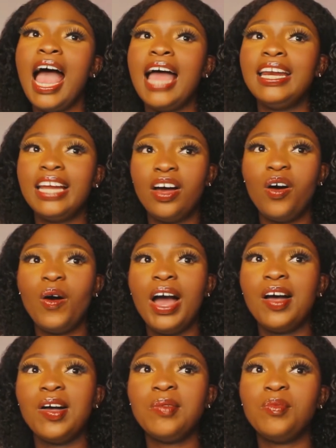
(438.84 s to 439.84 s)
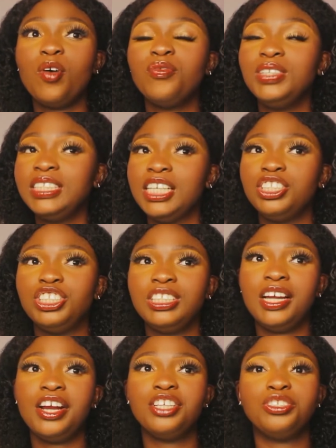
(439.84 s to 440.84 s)
And now officially she
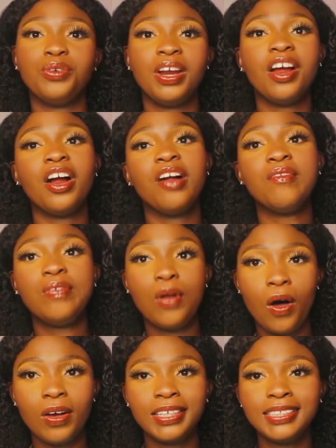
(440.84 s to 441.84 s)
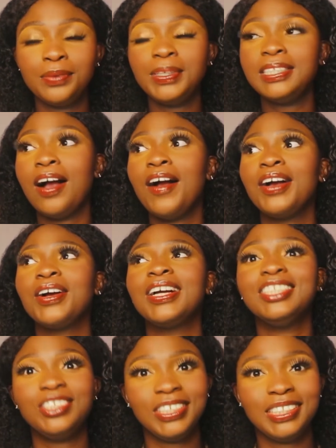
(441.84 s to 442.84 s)
started showing her vlogs, which are
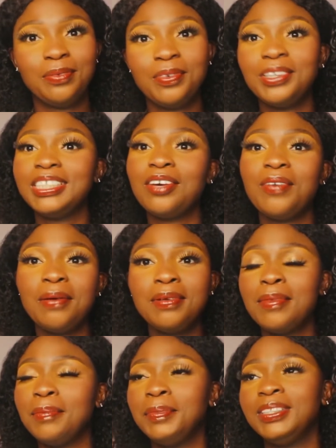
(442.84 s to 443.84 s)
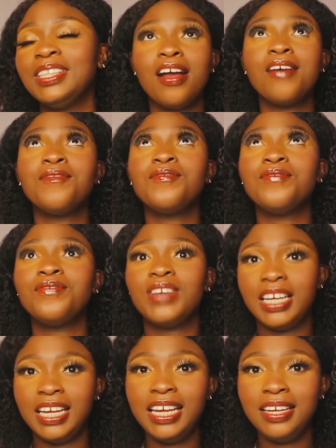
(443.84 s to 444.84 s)
interesting because her family members are
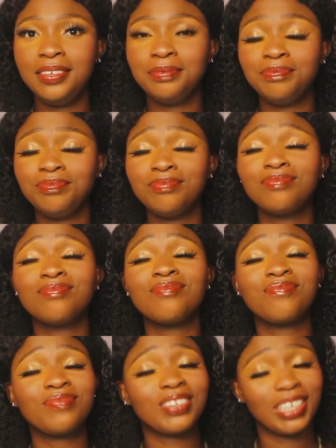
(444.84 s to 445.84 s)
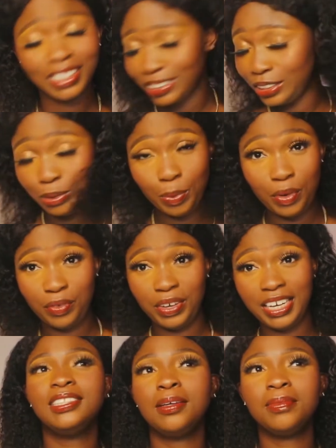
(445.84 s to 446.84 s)
funny. Super
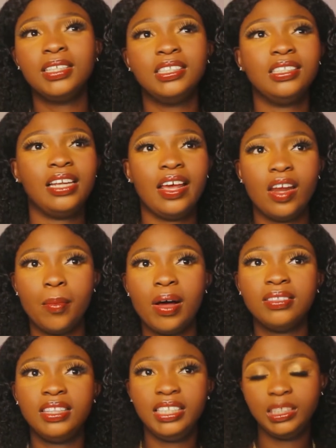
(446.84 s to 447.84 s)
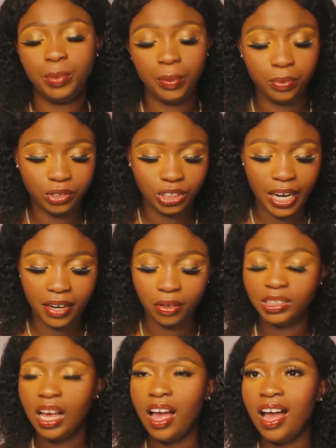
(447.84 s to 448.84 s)
funny. Something to learn about these people's
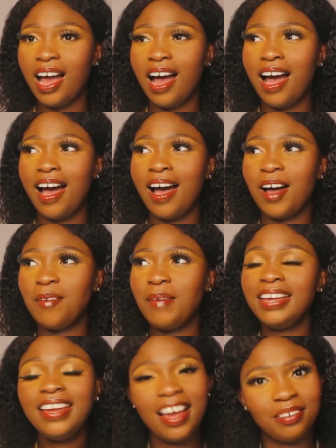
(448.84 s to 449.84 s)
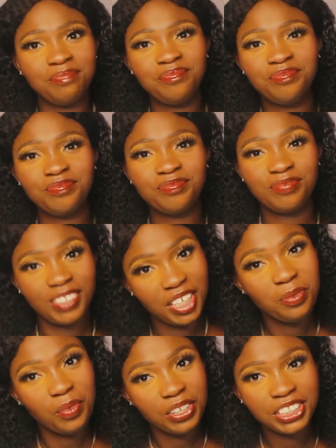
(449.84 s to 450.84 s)
channels. And yeah,
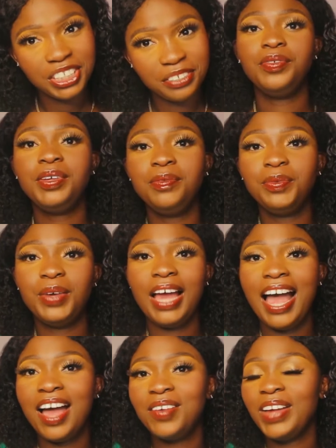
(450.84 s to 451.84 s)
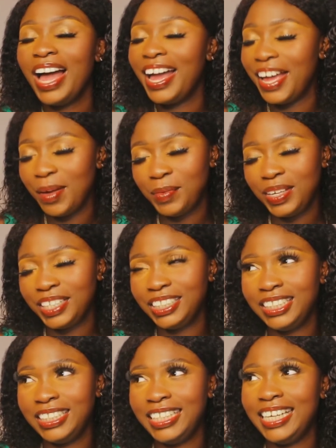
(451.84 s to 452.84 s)
keep watching. Fifth, we have
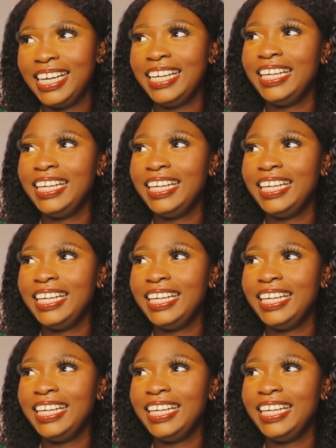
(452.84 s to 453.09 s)
Ayamichi.